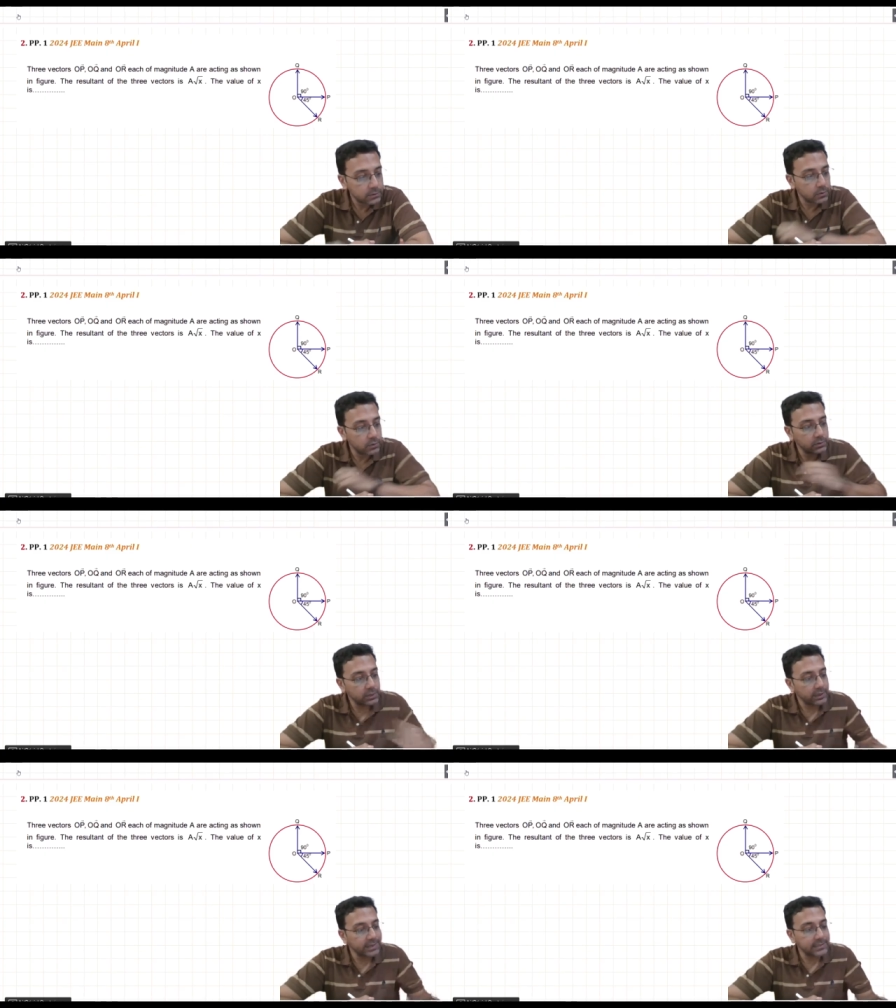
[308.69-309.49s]
So
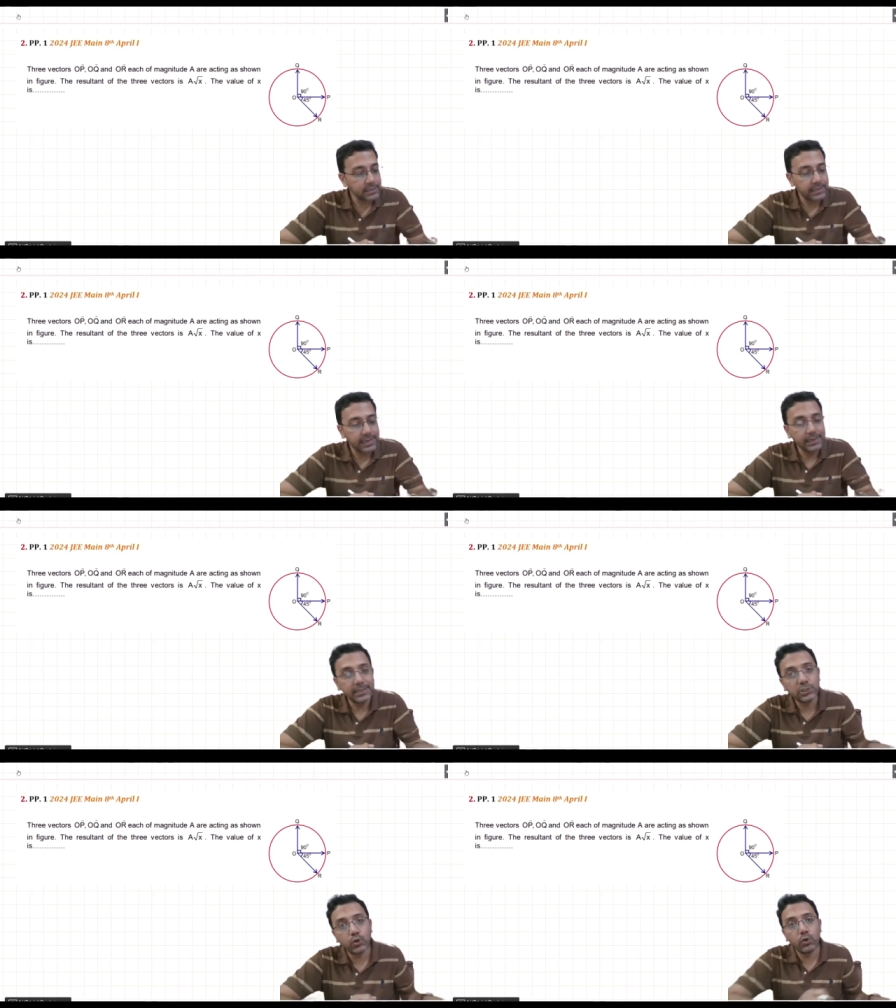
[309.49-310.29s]
the resultant
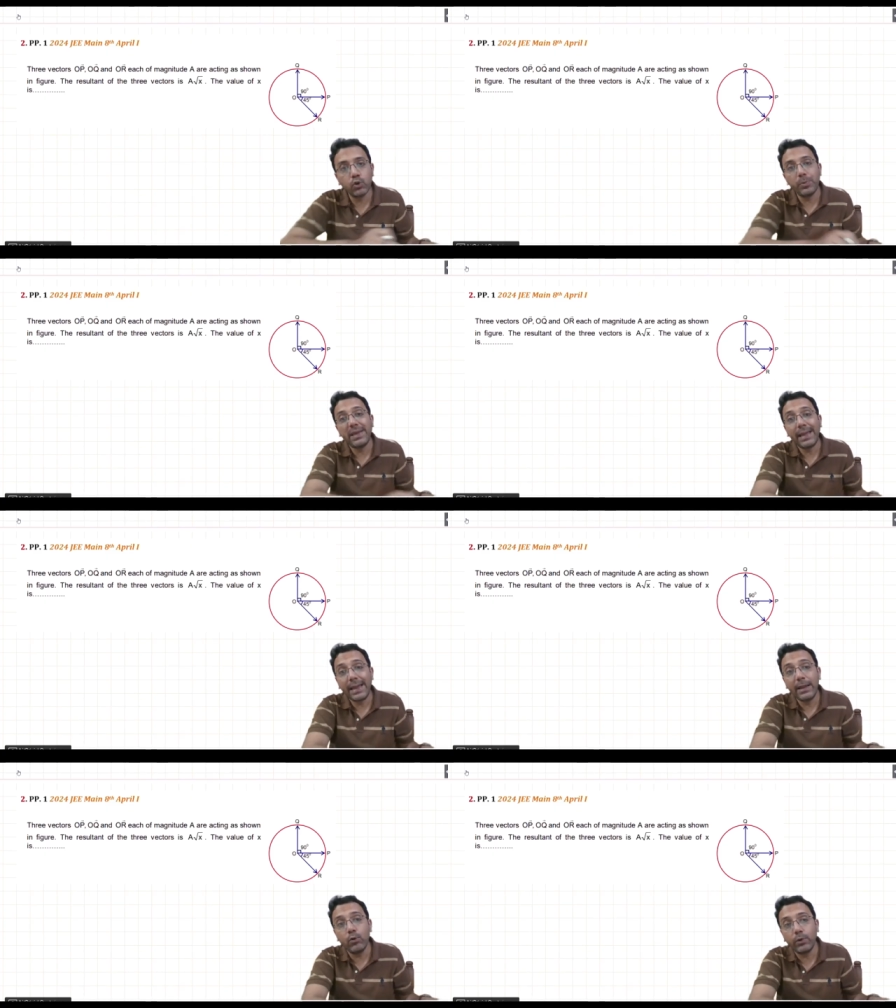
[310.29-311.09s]
is shown to
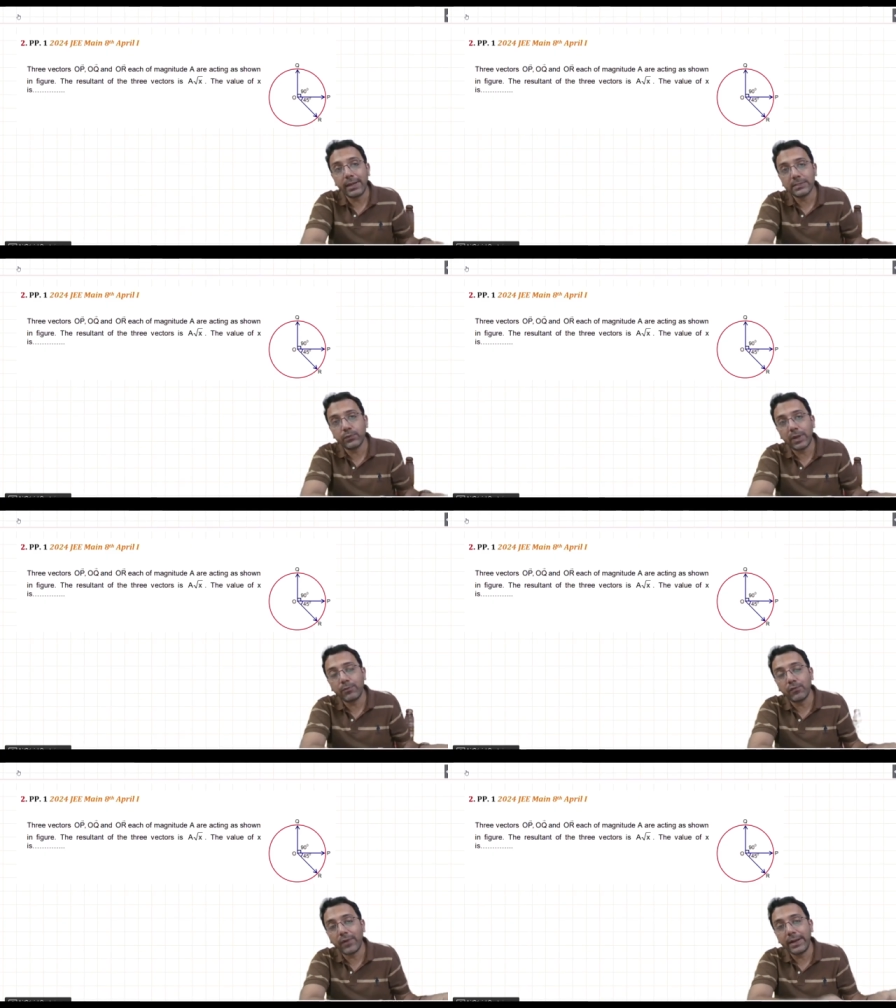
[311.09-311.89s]
be A root x. We have
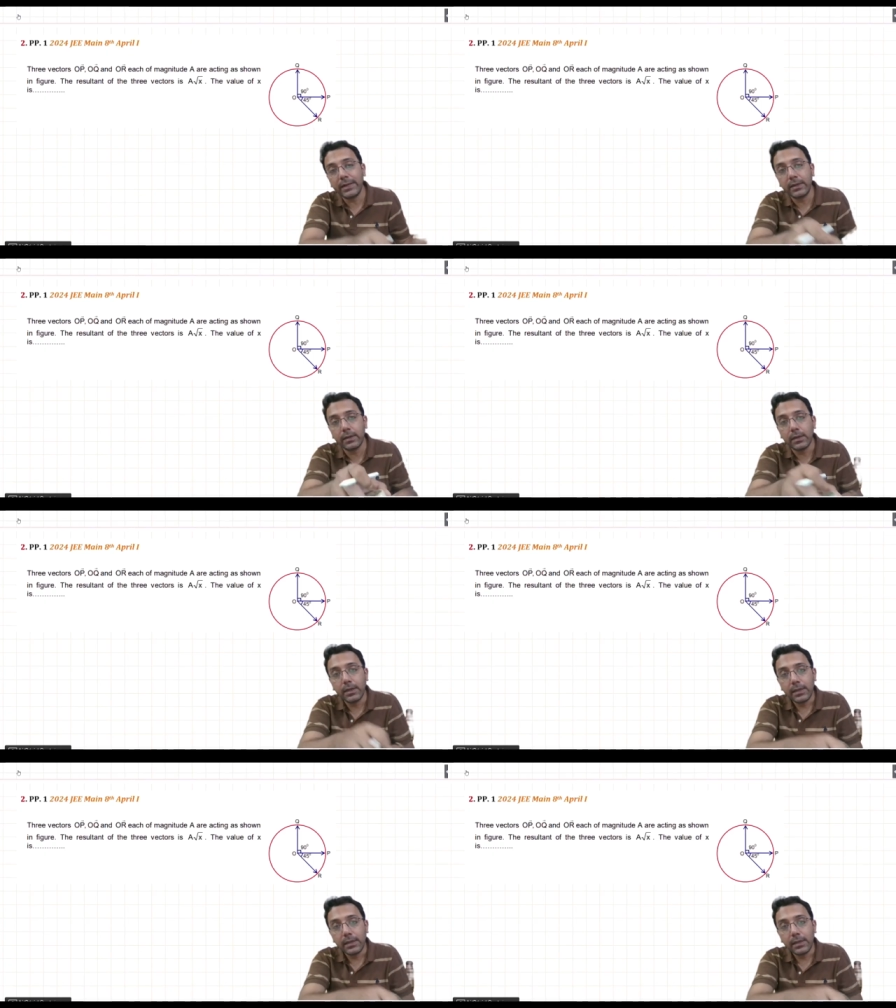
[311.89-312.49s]
to find the